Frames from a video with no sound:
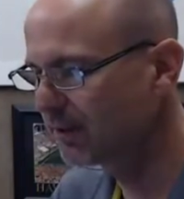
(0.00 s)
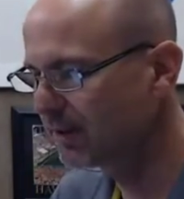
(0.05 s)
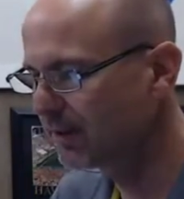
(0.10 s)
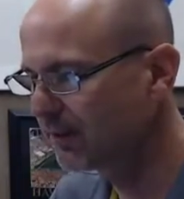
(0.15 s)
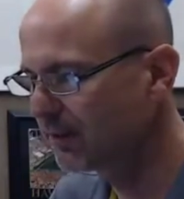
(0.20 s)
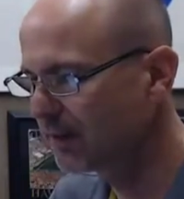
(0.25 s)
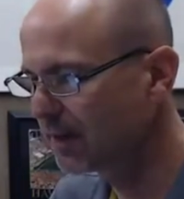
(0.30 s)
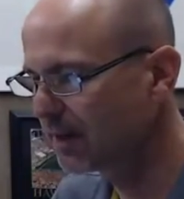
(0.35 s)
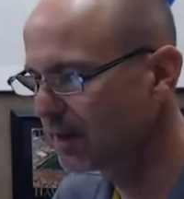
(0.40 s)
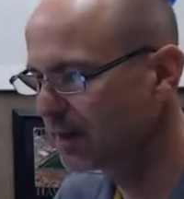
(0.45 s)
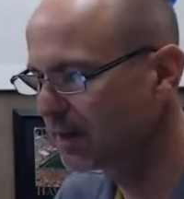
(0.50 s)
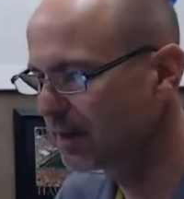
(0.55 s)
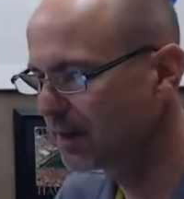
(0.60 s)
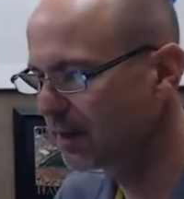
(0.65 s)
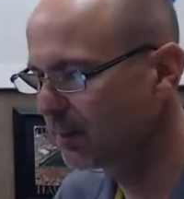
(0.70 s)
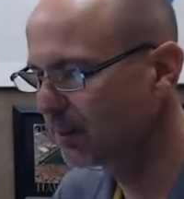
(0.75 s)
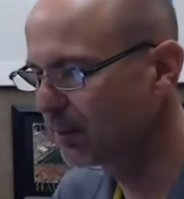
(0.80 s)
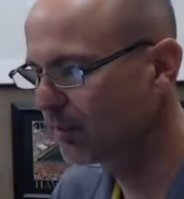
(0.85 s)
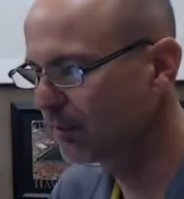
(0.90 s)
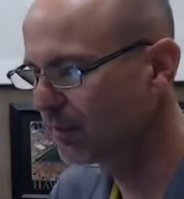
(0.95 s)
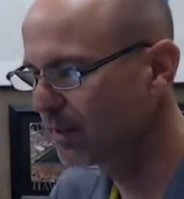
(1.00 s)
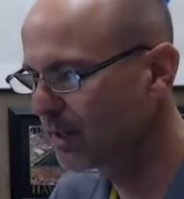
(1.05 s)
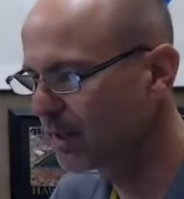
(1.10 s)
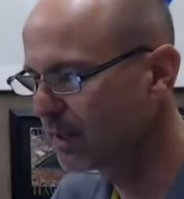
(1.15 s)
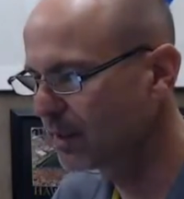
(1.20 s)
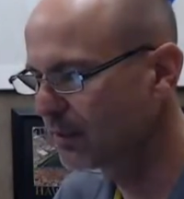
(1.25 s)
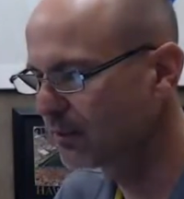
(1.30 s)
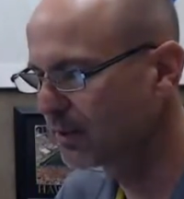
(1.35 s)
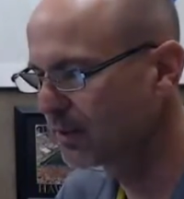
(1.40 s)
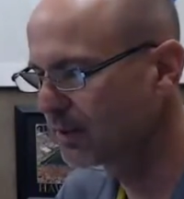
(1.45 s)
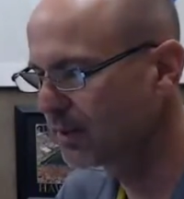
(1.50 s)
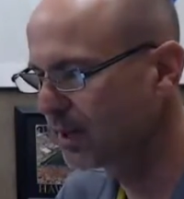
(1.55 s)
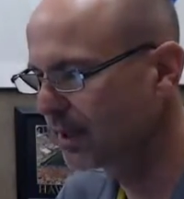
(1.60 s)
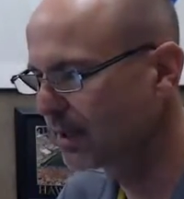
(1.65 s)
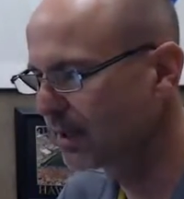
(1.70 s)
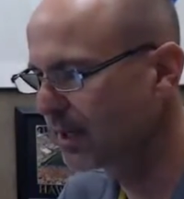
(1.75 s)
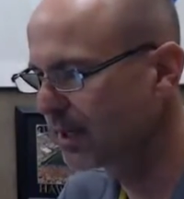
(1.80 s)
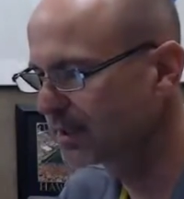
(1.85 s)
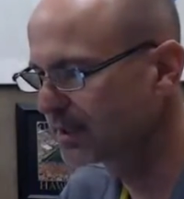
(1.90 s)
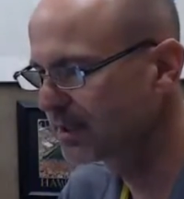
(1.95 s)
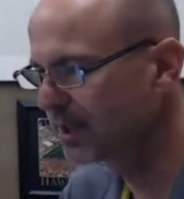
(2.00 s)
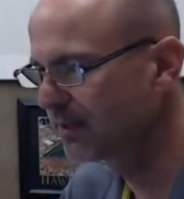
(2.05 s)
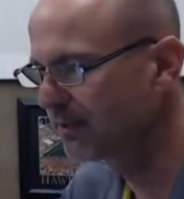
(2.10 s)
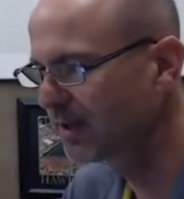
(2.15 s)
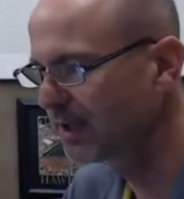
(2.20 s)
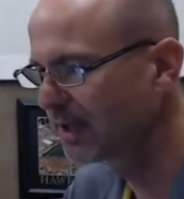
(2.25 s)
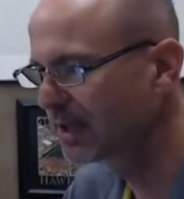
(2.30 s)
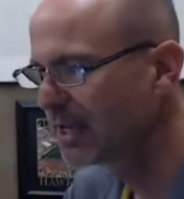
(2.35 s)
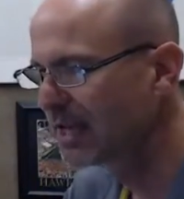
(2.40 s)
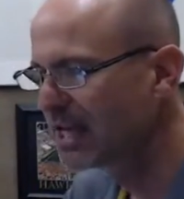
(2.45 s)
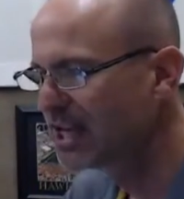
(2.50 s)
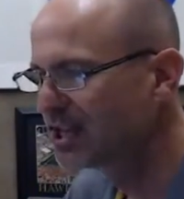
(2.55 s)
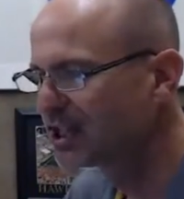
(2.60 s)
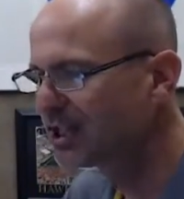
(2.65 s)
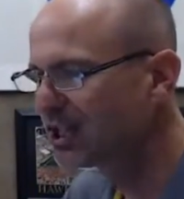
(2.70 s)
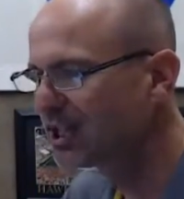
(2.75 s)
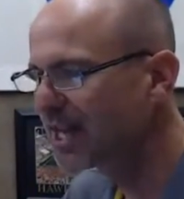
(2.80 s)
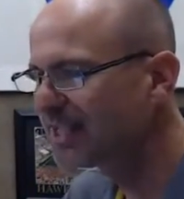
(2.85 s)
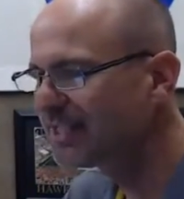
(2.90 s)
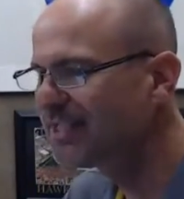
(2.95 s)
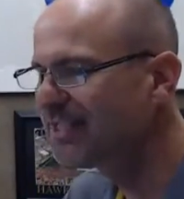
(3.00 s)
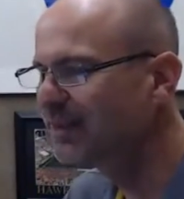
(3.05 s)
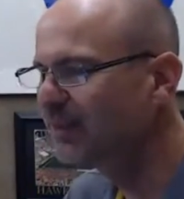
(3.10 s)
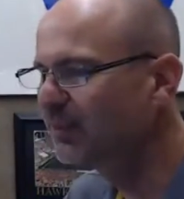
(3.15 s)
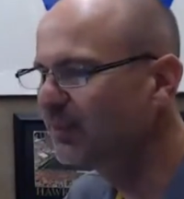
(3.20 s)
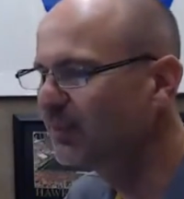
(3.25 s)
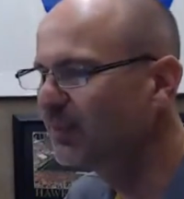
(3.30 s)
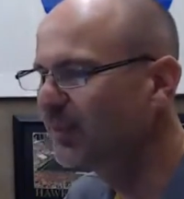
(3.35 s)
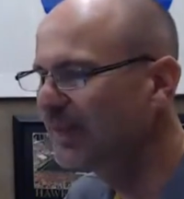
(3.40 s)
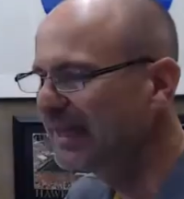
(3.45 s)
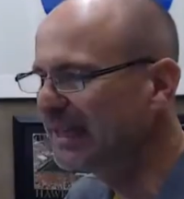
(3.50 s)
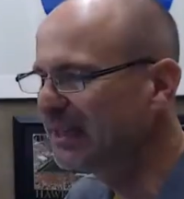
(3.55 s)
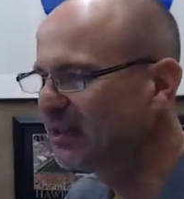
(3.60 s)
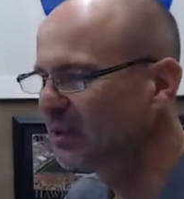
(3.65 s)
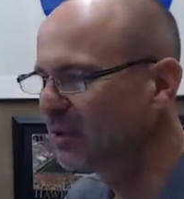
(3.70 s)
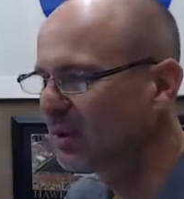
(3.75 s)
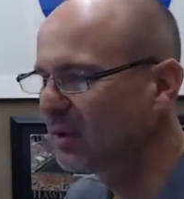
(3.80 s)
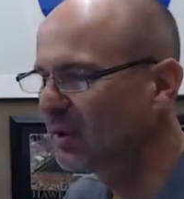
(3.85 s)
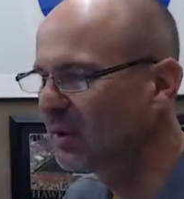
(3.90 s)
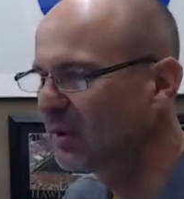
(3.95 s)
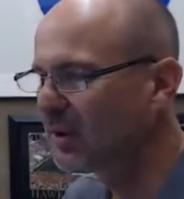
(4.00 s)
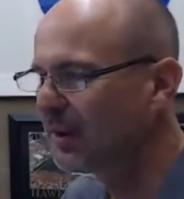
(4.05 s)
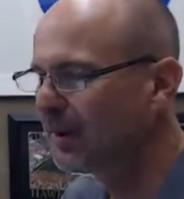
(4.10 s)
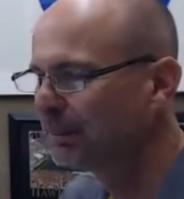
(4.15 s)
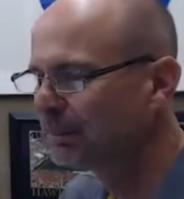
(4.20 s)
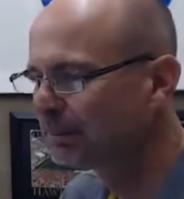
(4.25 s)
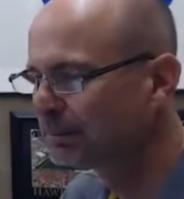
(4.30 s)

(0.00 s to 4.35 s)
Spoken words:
if they are not provided with daily activity. So that's the beagle.